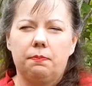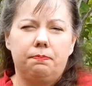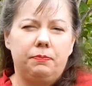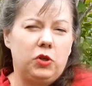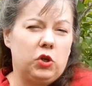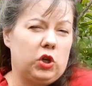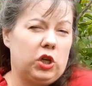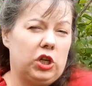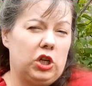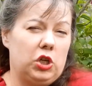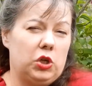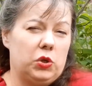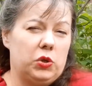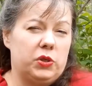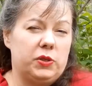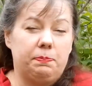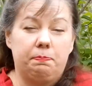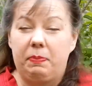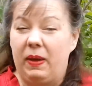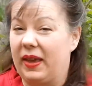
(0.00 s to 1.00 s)
You can
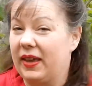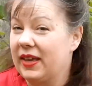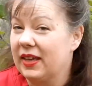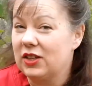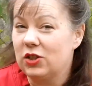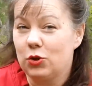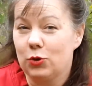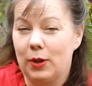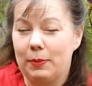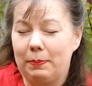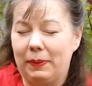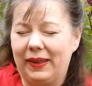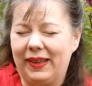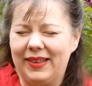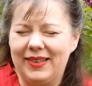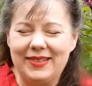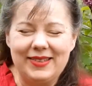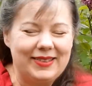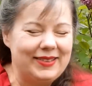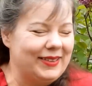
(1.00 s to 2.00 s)
use bacon
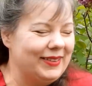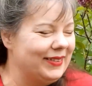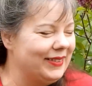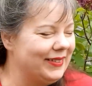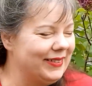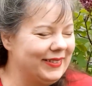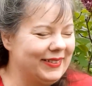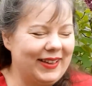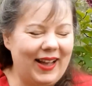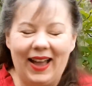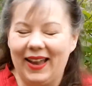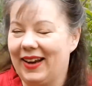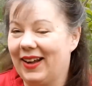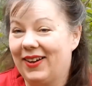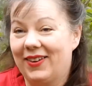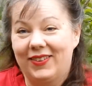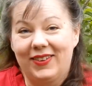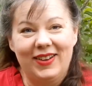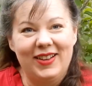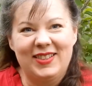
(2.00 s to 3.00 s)
drippings. I
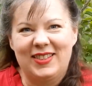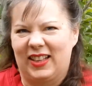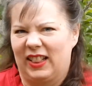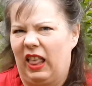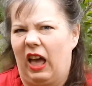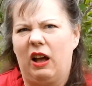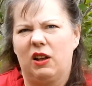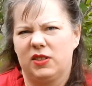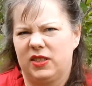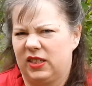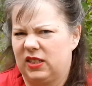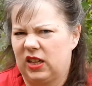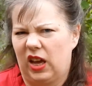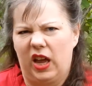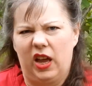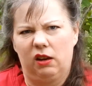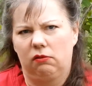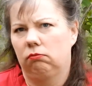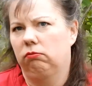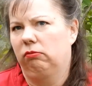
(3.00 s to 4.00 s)
know, it's a lousy
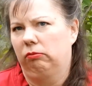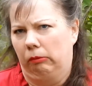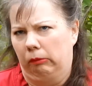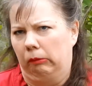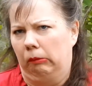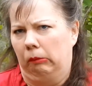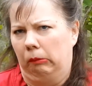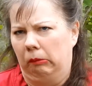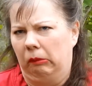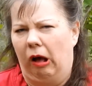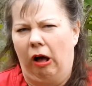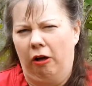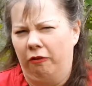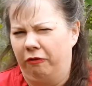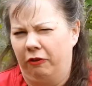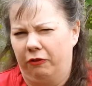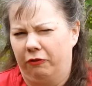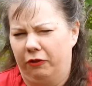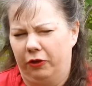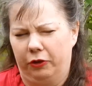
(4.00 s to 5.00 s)
diet.
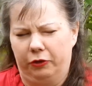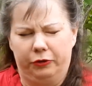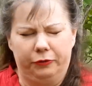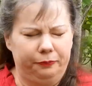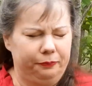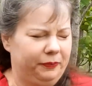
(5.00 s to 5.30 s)
Awful food.